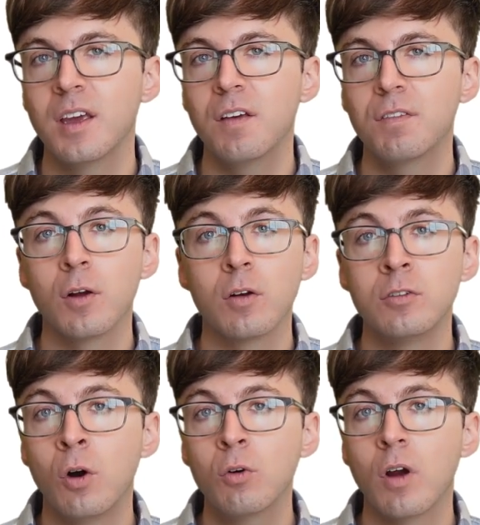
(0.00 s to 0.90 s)
if there are
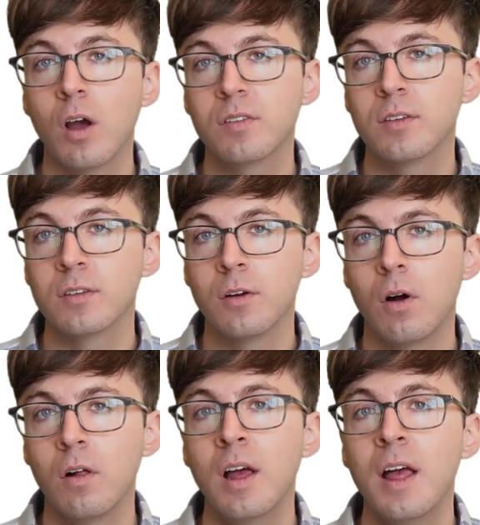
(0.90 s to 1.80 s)
no crossings at
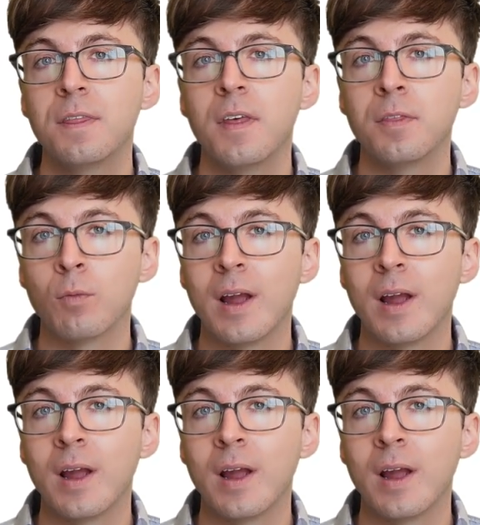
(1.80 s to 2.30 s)
all, then the